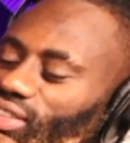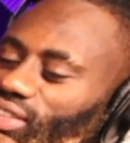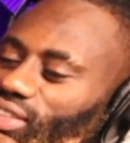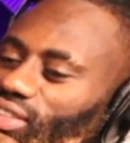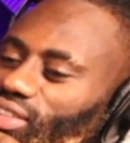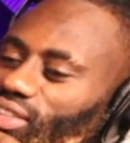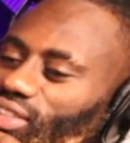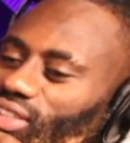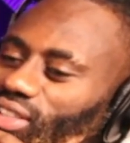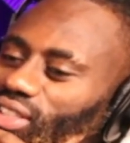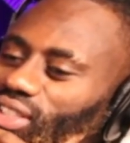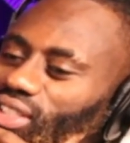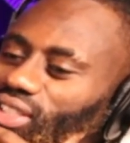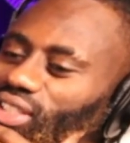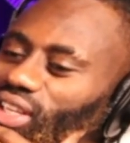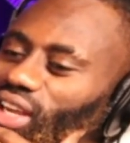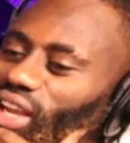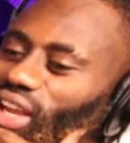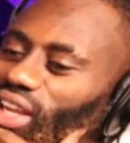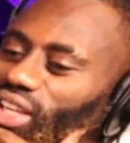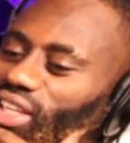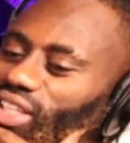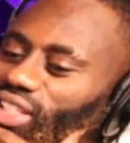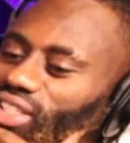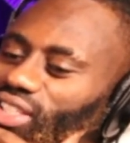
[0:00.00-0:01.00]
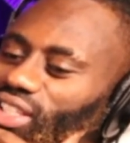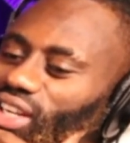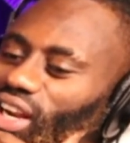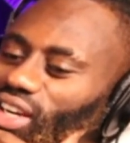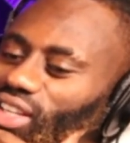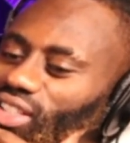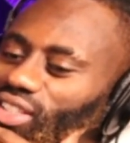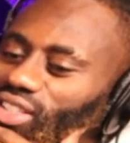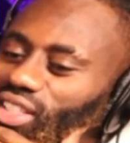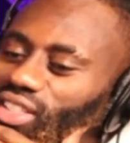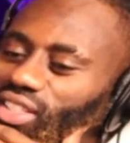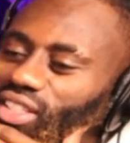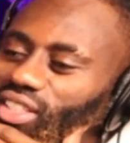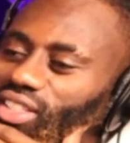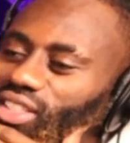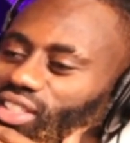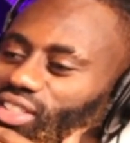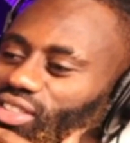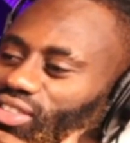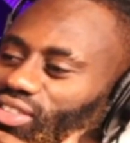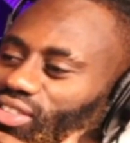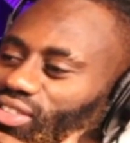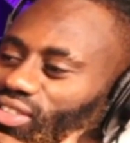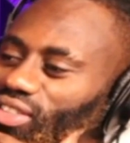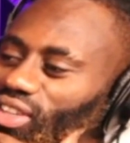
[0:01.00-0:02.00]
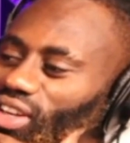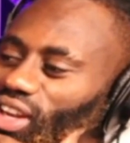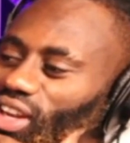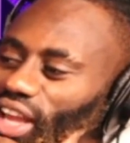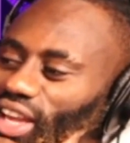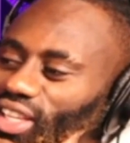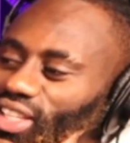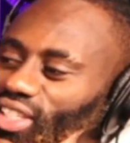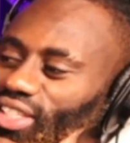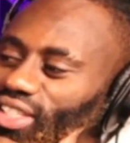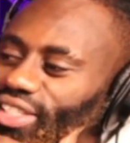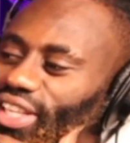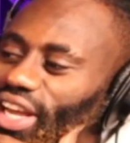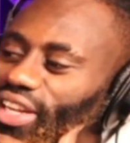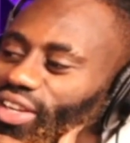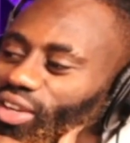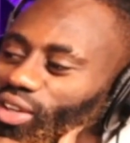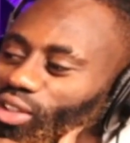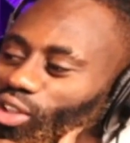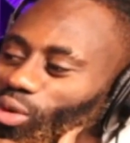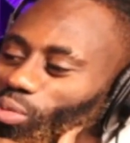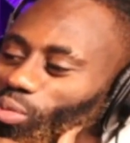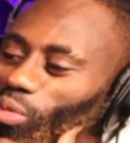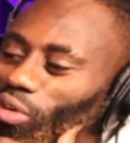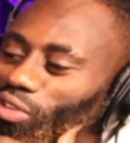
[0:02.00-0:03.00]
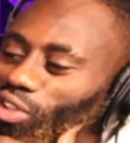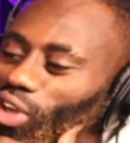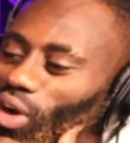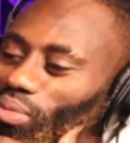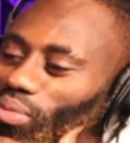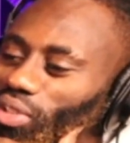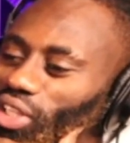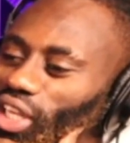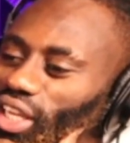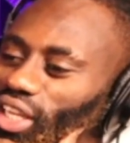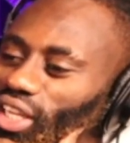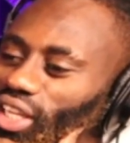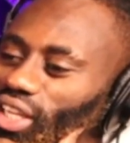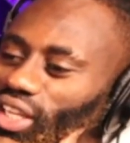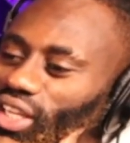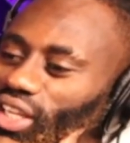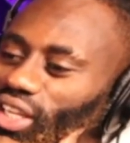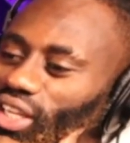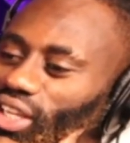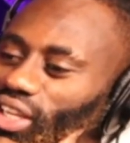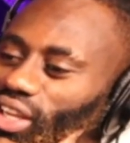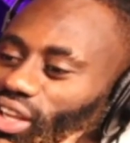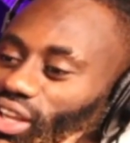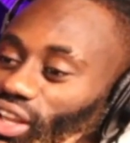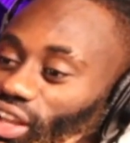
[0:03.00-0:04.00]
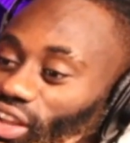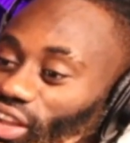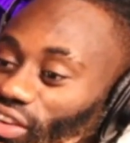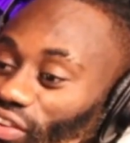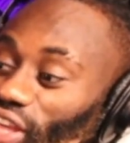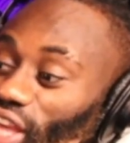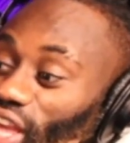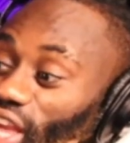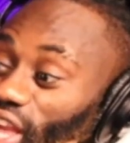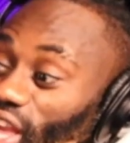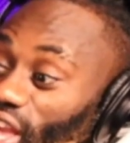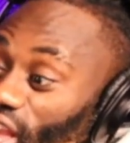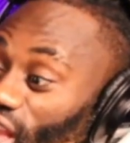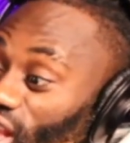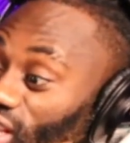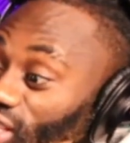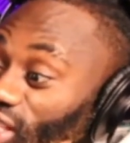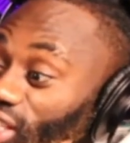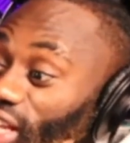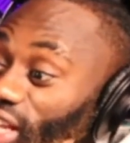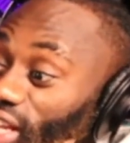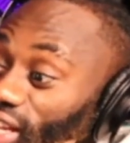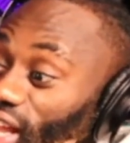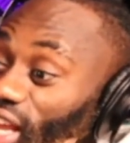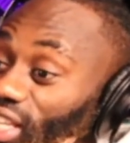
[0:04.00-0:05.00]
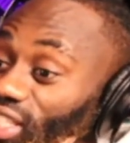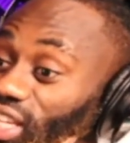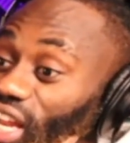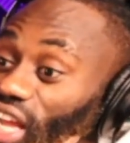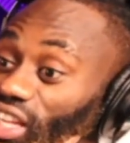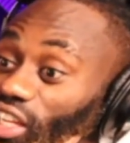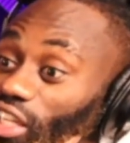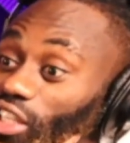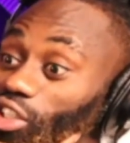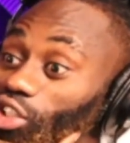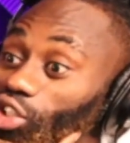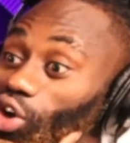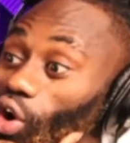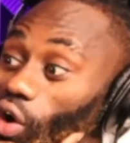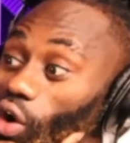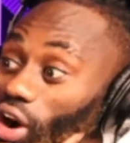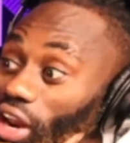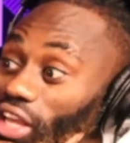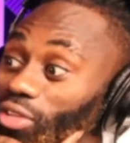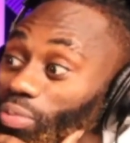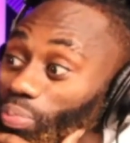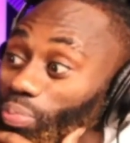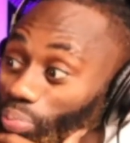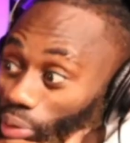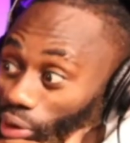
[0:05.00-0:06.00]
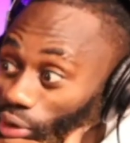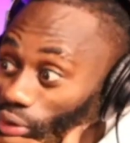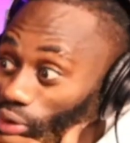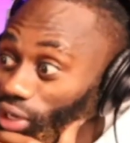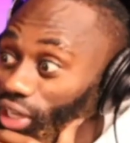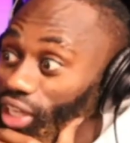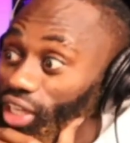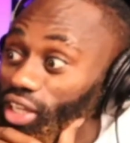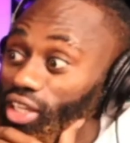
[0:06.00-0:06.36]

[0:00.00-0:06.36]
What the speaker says: Is this editing? I don't think this is real. Like he's standing on top of something. If he is, and then that's like the tallest building.